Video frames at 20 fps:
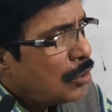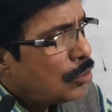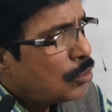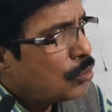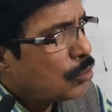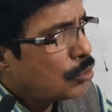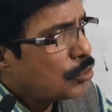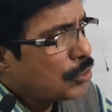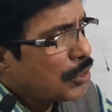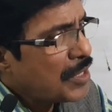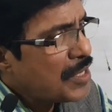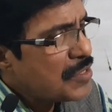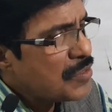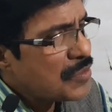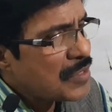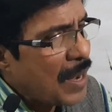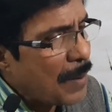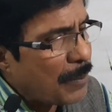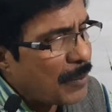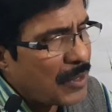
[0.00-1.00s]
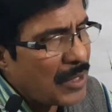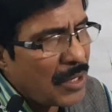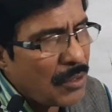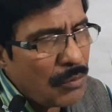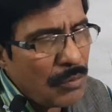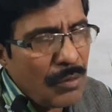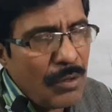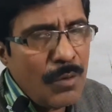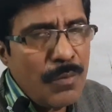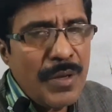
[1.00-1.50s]
2-3 chapter
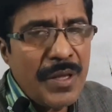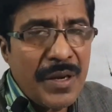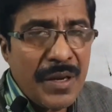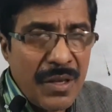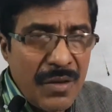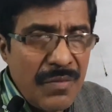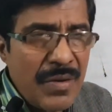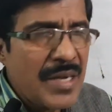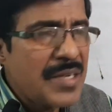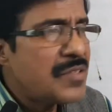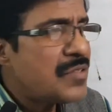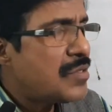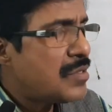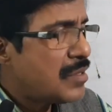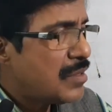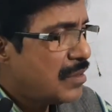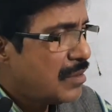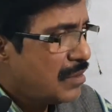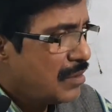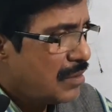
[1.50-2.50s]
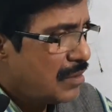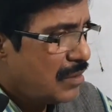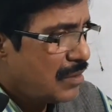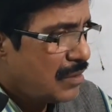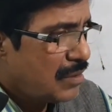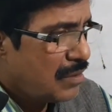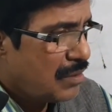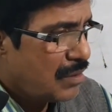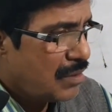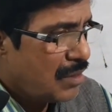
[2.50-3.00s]
will be revised.
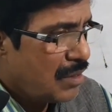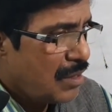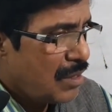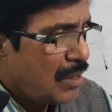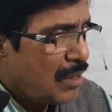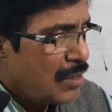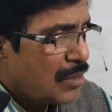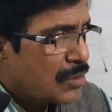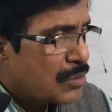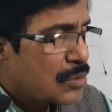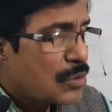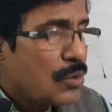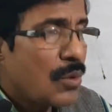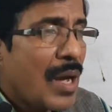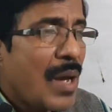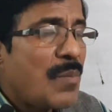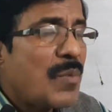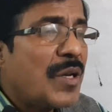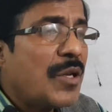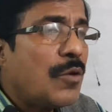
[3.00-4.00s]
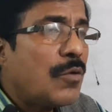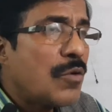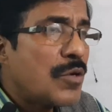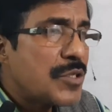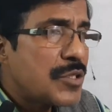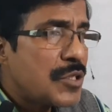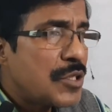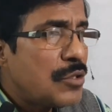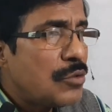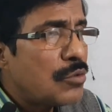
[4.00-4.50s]
So I am
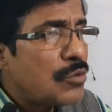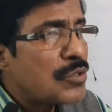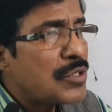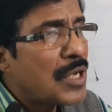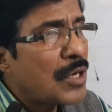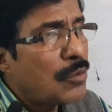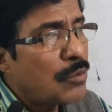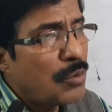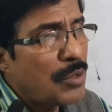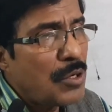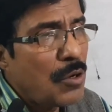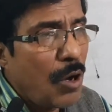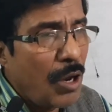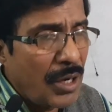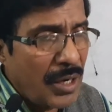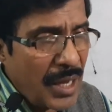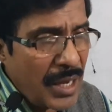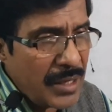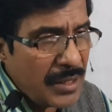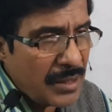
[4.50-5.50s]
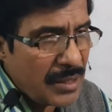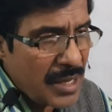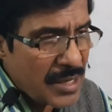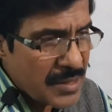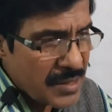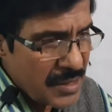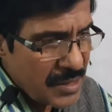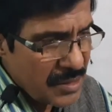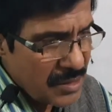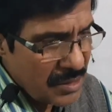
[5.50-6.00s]
requesting those are doing online
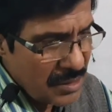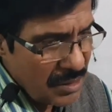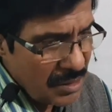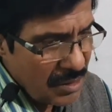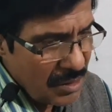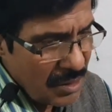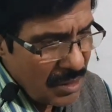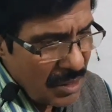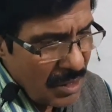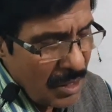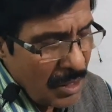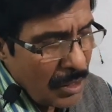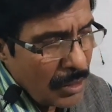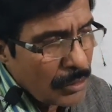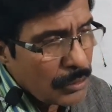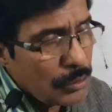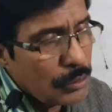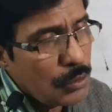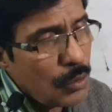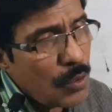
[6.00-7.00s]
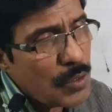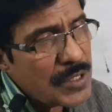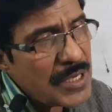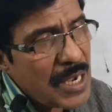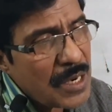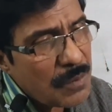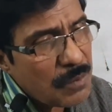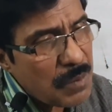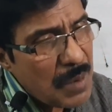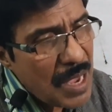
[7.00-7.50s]
classes, those
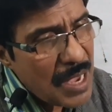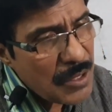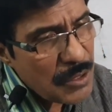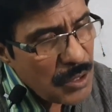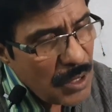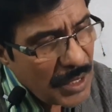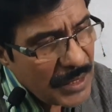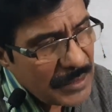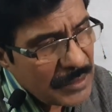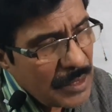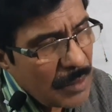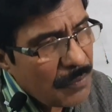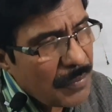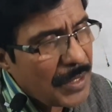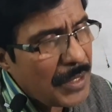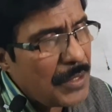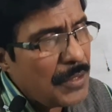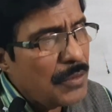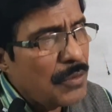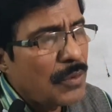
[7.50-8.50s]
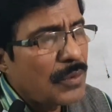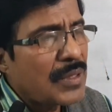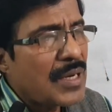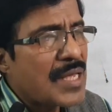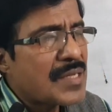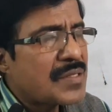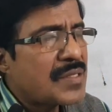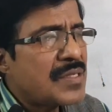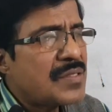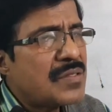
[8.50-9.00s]
are enjoying the video
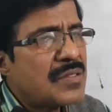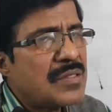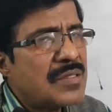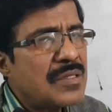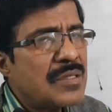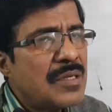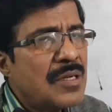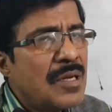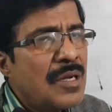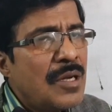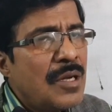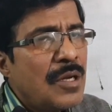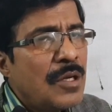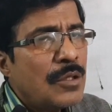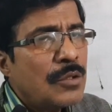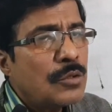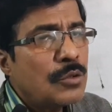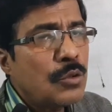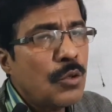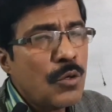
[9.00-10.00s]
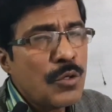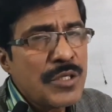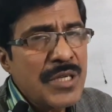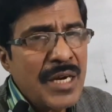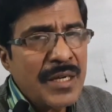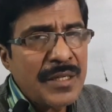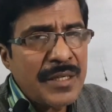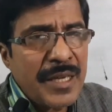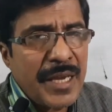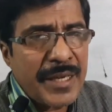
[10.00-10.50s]
classes, those
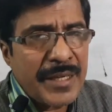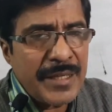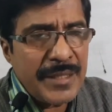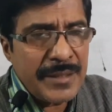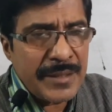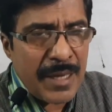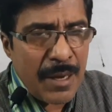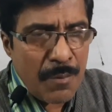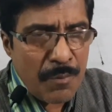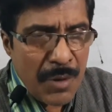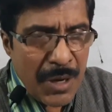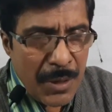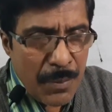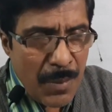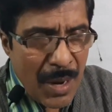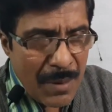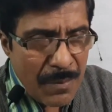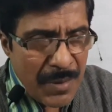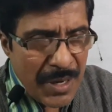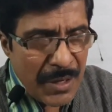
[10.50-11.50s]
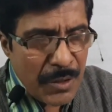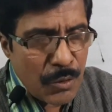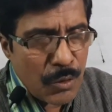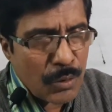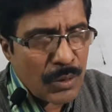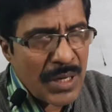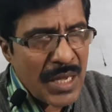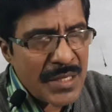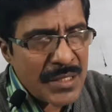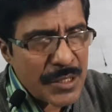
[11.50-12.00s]
are taking my video
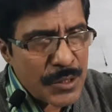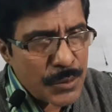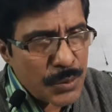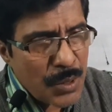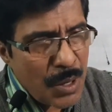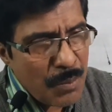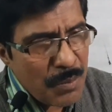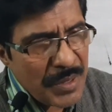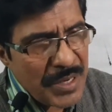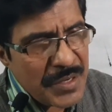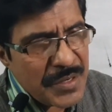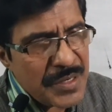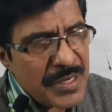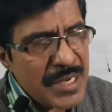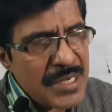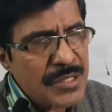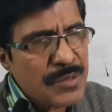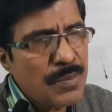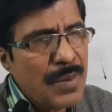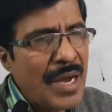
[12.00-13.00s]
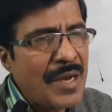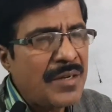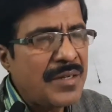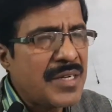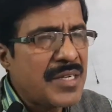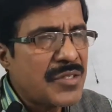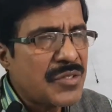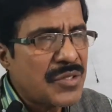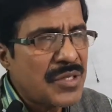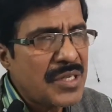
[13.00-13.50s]
classes from BTS by
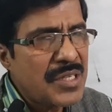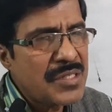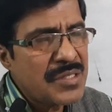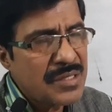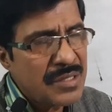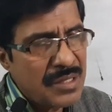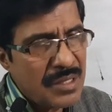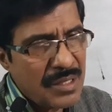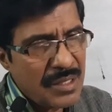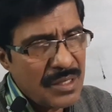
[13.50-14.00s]
test series,